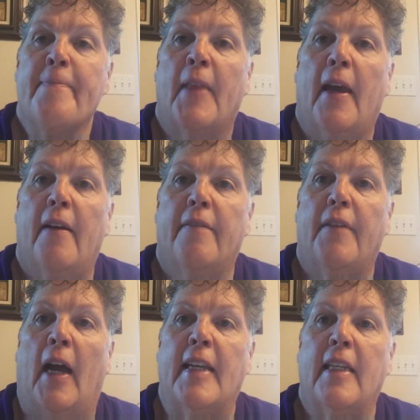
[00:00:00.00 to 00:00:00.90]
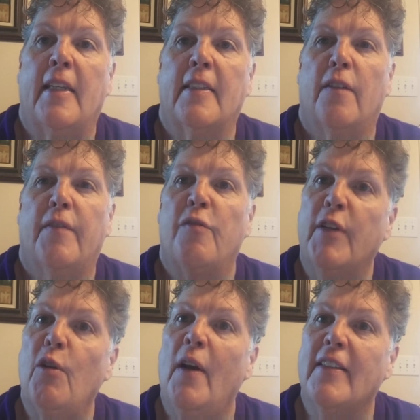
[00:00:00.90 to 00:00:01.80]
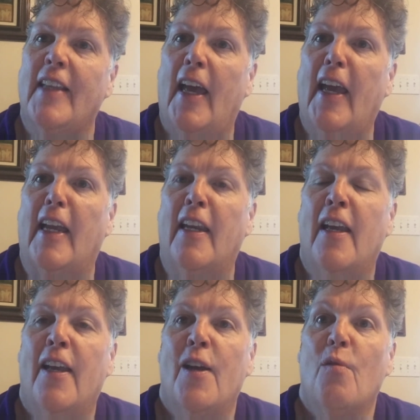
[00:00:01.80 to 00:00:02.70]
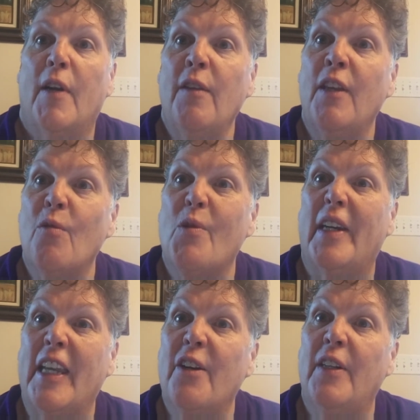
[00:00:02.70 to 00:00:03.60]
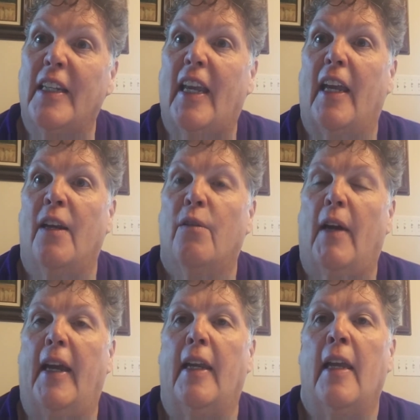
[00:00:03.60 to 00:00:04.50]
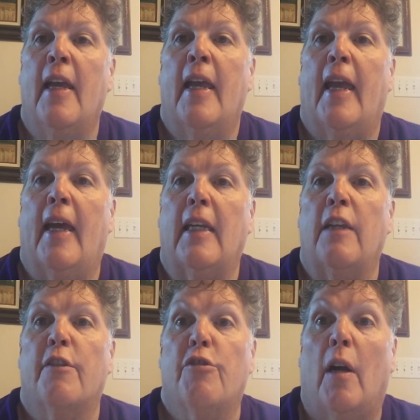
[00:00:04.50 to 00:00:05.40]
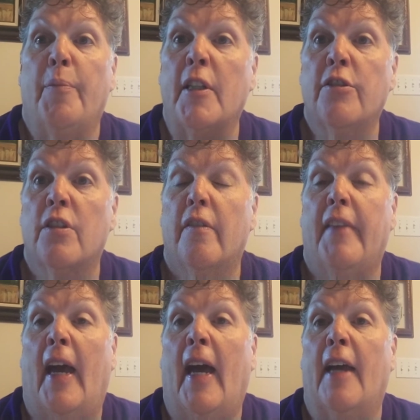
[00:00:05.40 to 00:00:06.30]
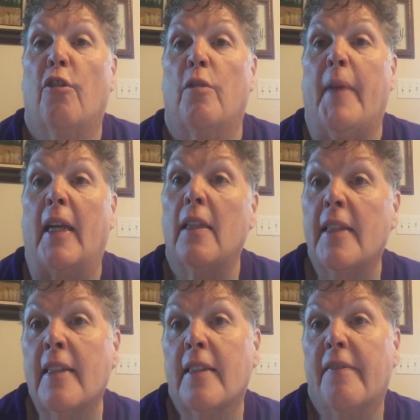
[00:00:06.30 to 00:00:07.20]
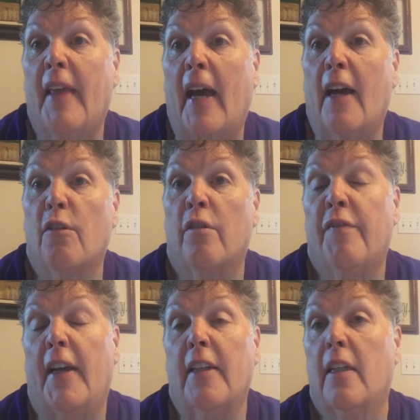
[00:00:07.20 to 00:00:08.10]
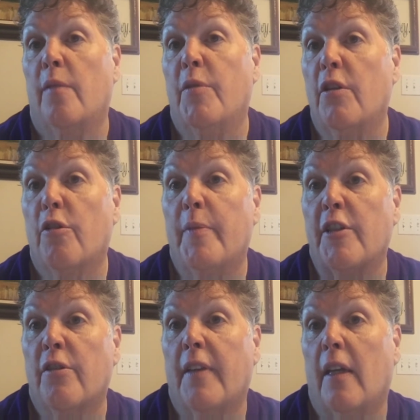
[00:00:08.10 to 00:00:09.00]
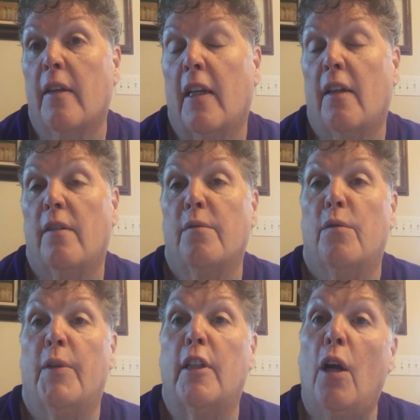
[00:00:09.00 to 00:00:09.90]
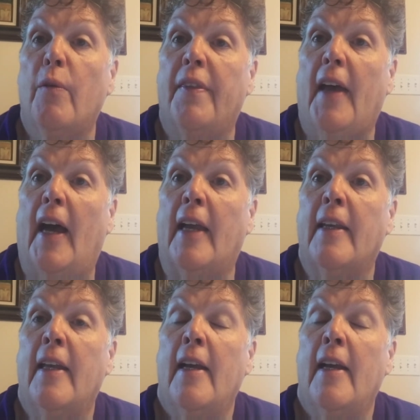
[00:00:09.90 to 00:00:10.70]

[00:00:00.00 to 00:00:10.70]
Have ideas of, if we go outside, what do you think we're going to hear today, right? And either draw pictures of that or make lists of that or find a computer picture that, would go with that.